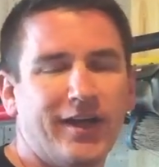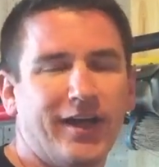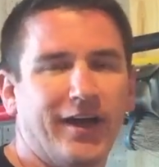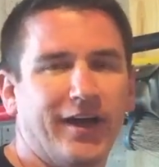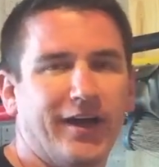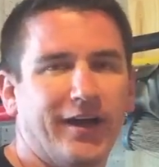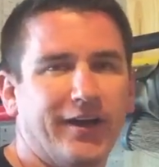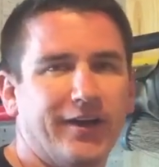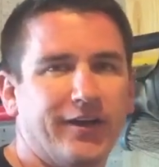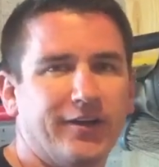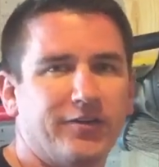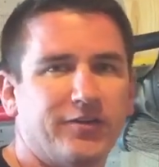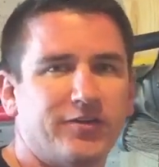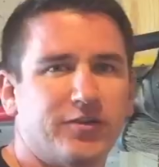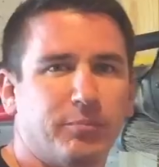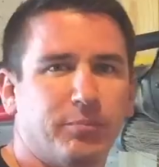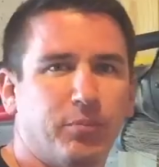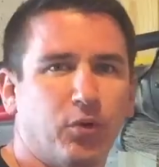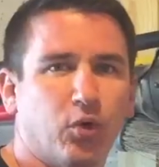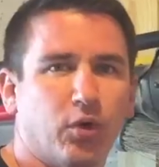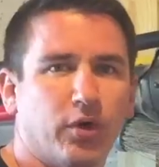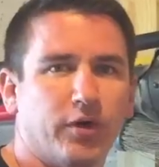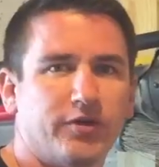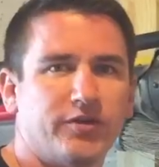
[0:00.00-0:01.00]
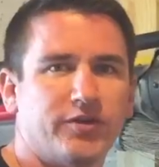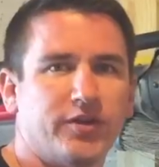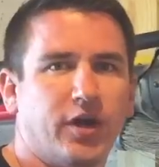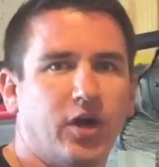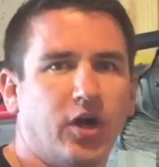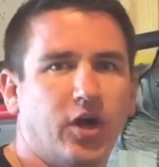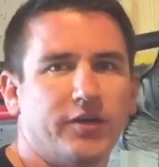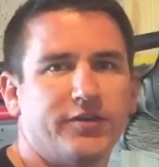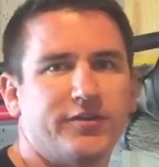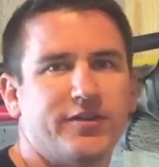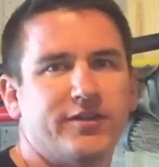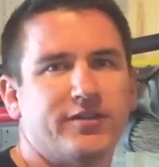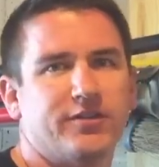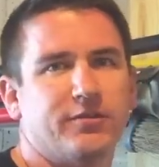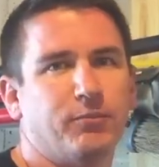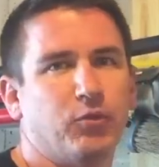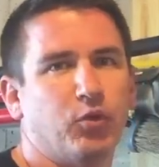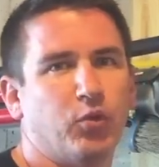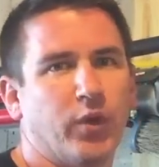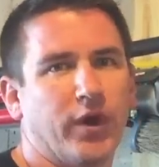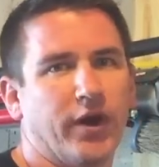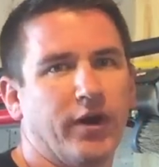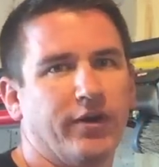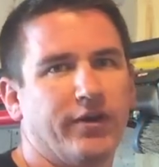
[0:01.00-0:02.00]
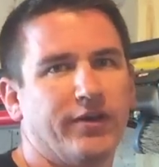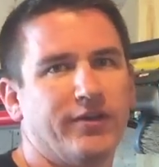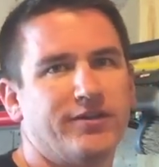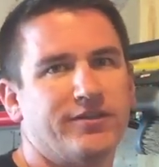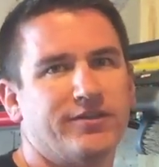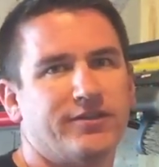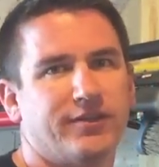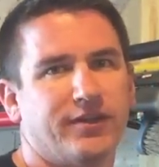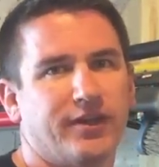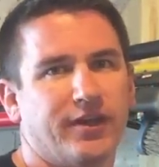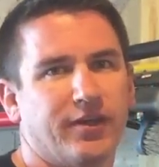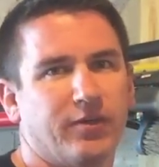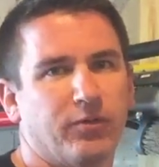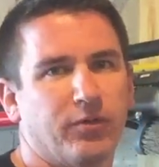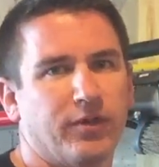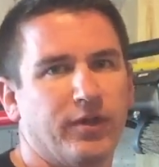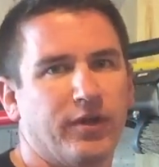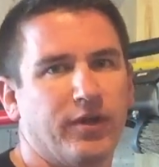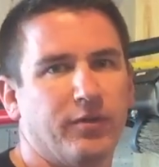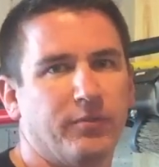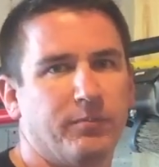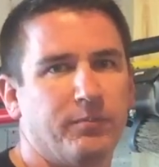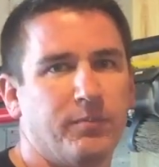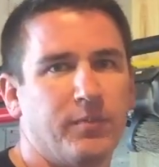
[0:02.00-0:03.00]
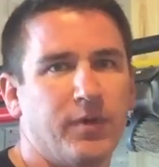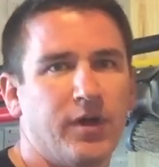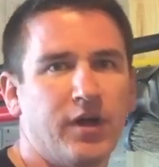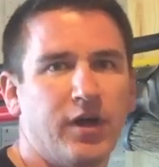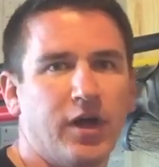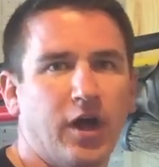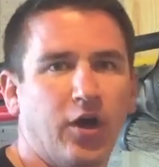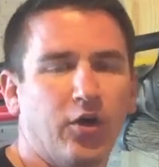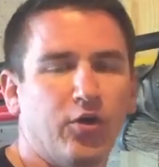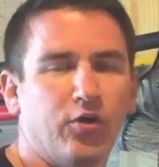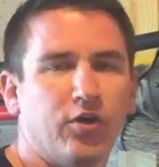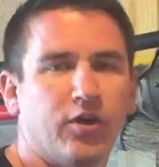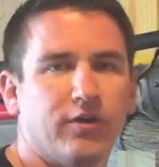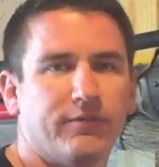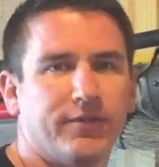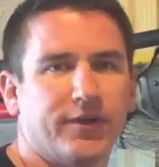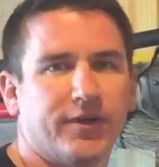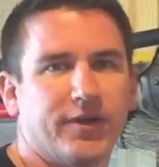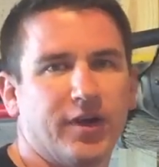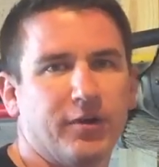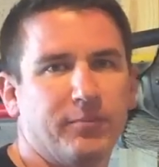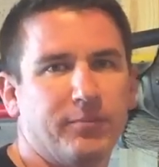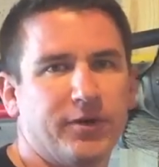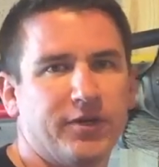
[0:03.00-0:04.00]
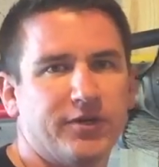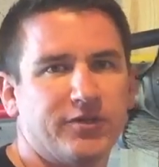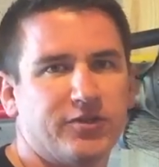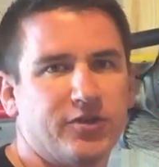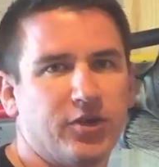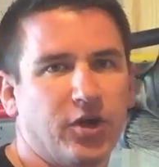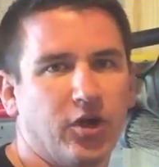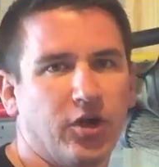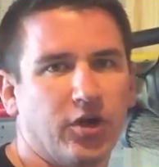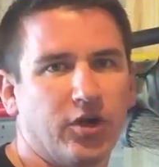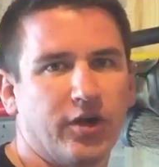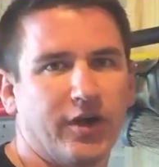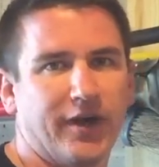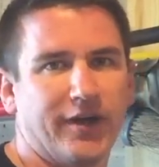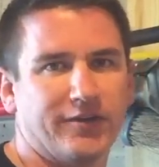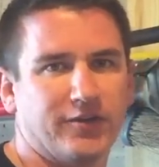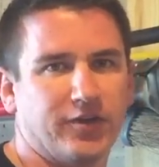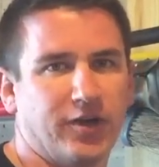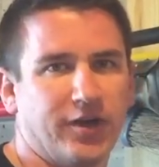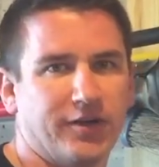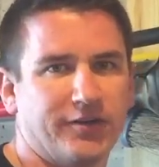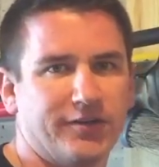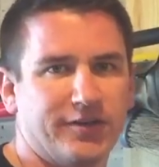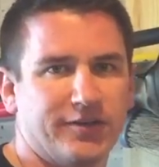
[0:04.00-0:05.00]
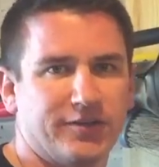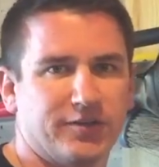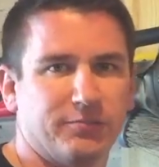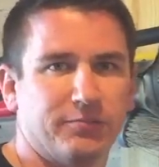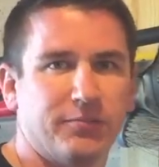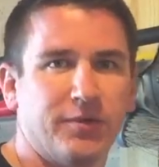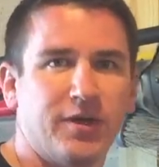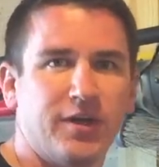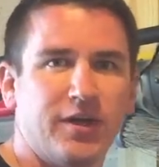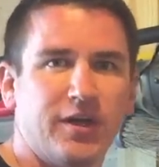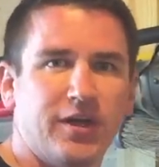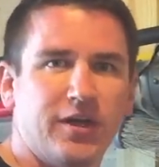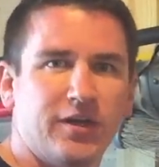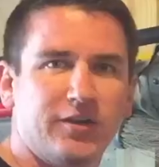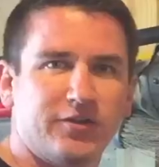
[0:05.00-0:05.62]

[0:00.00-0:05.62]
Uh, it supports autism awareness. Uh, the owner of the company's daughter has autism.